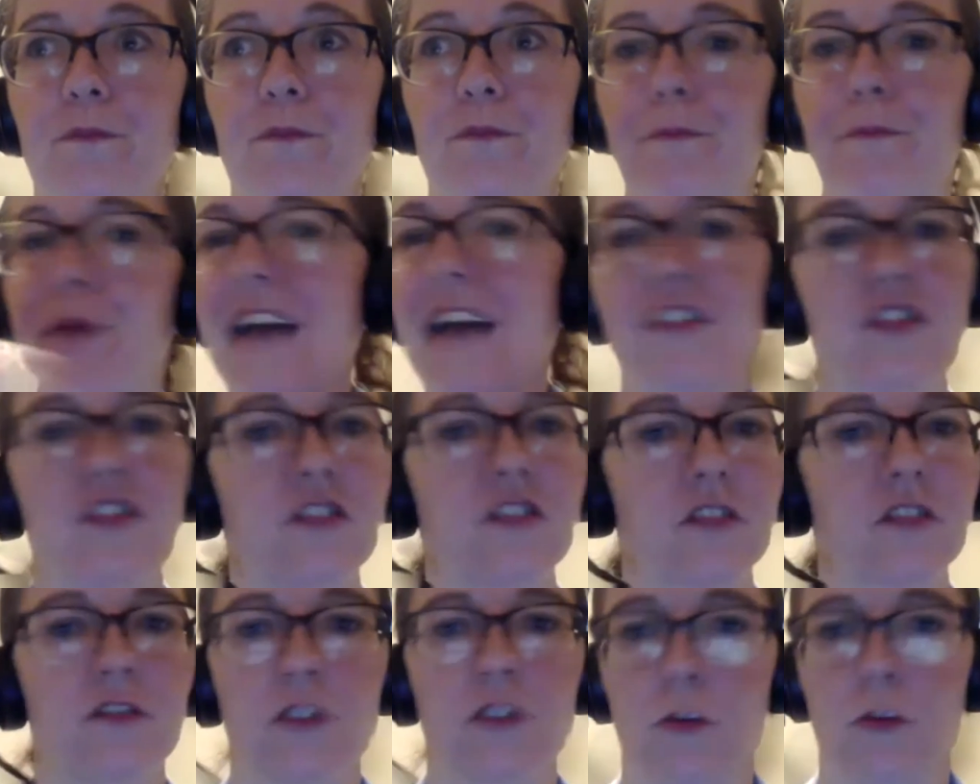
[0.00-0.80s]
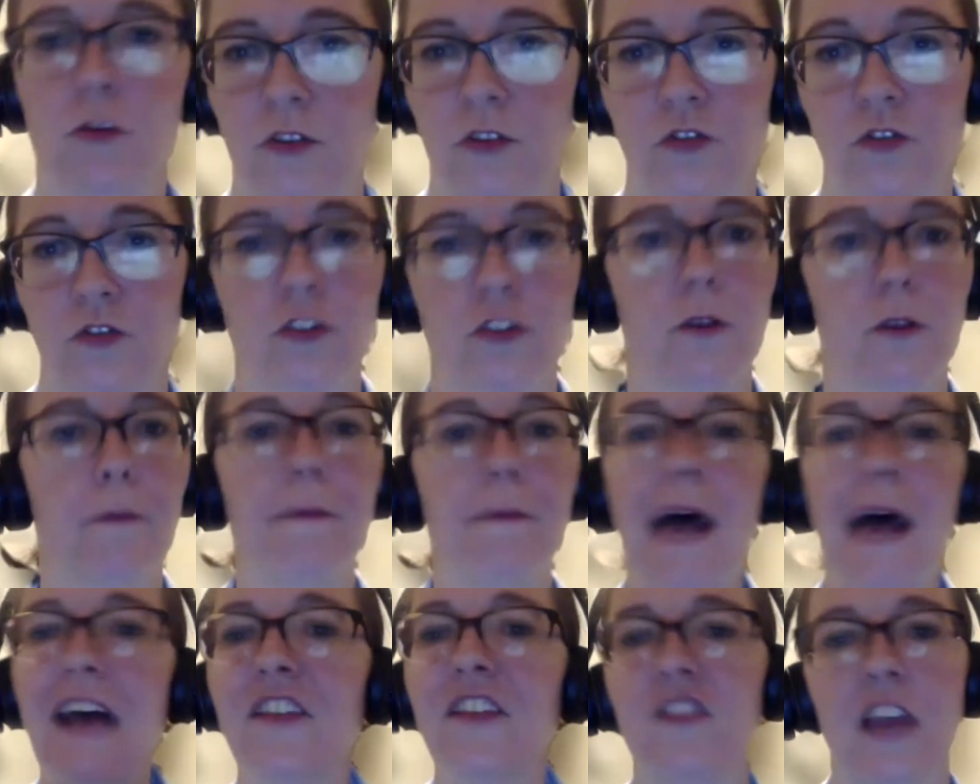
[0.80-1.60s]
best donors, your
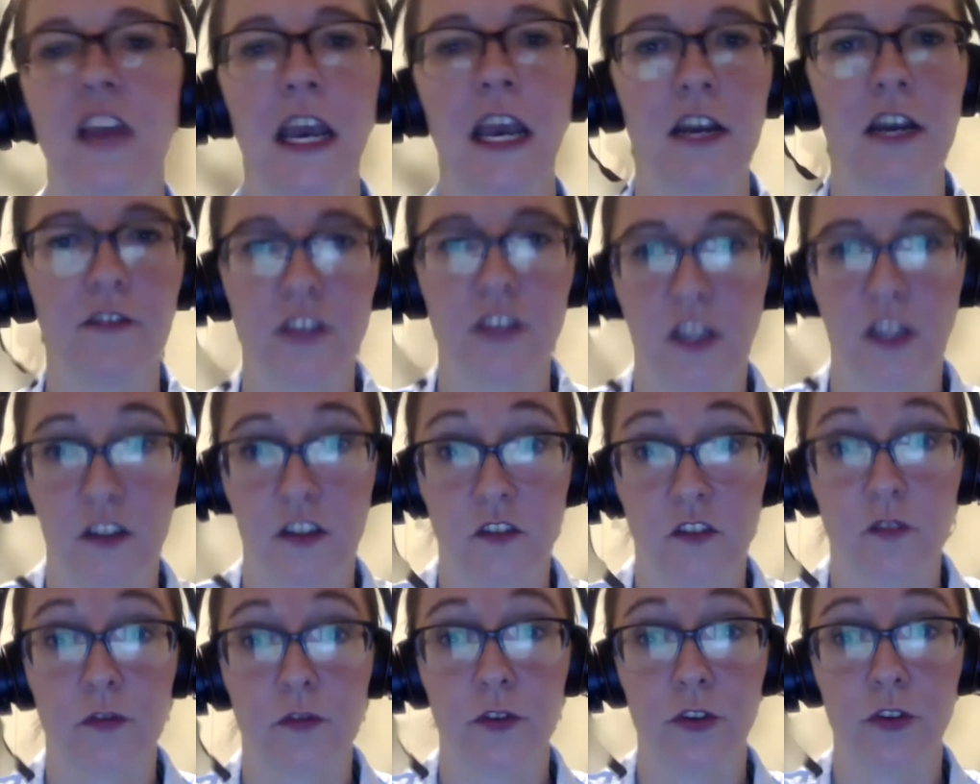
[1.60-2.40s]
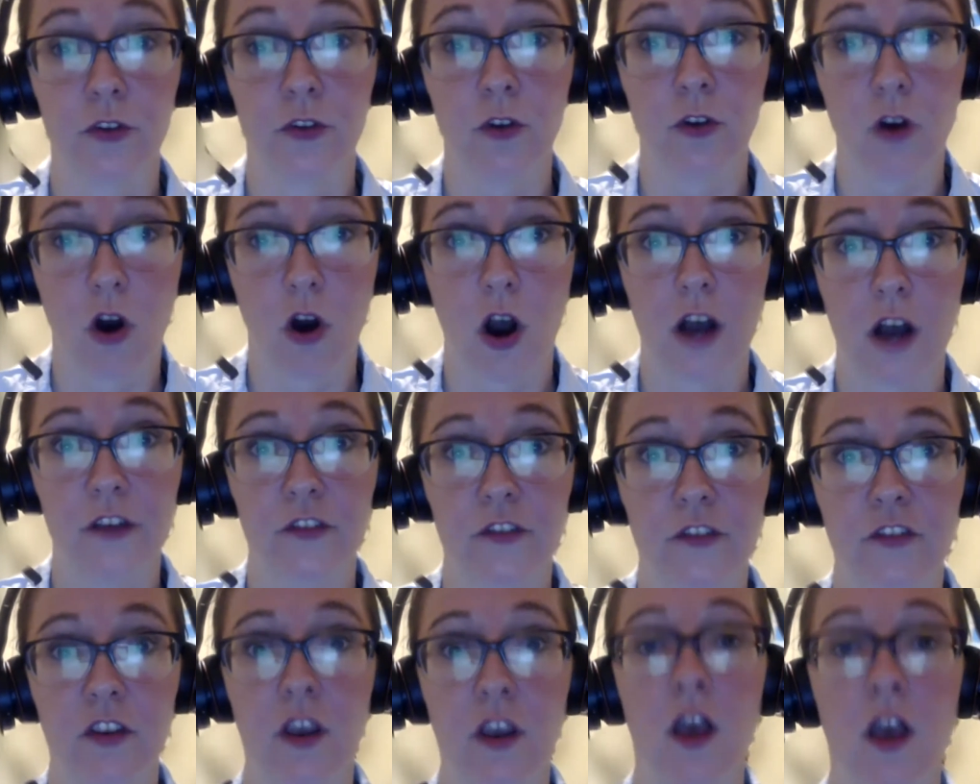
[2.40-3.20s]
best advocates for your
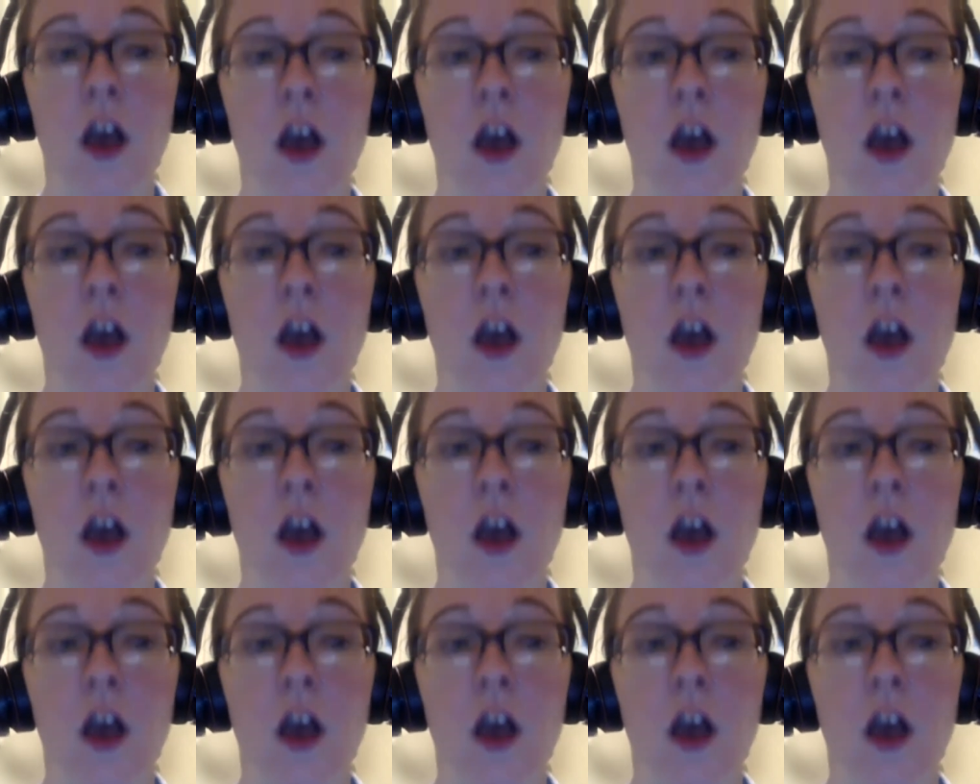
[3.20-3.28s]
cause